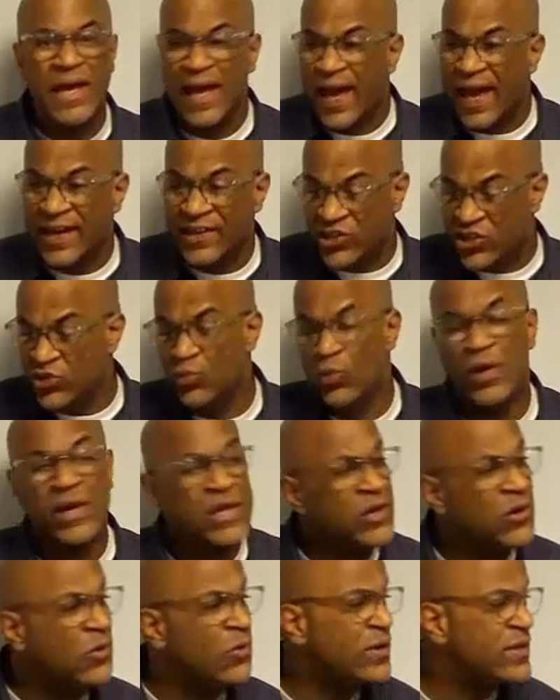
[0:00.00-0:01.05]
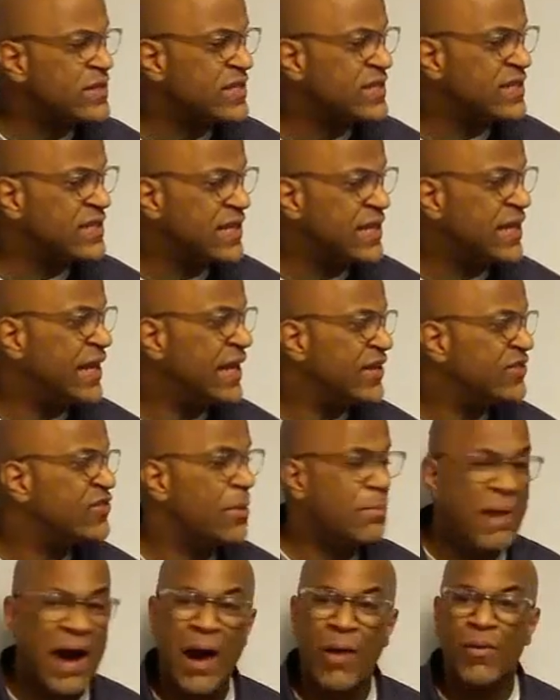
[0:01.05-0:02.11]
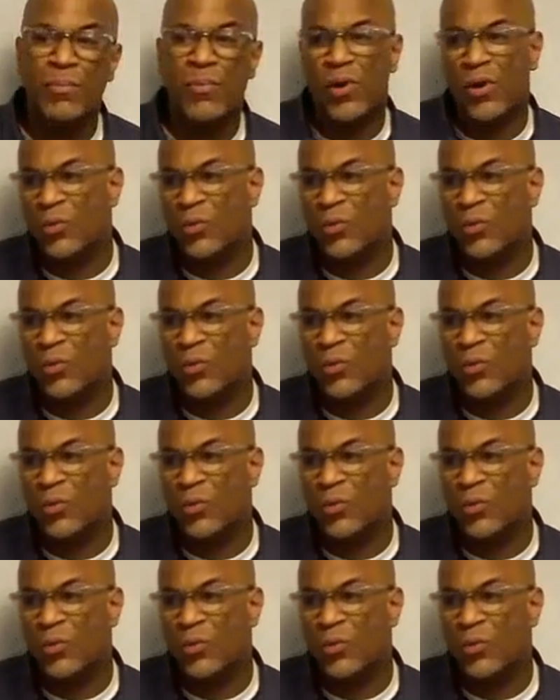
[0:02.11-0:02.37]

and what you're going to see is the PowerPoint.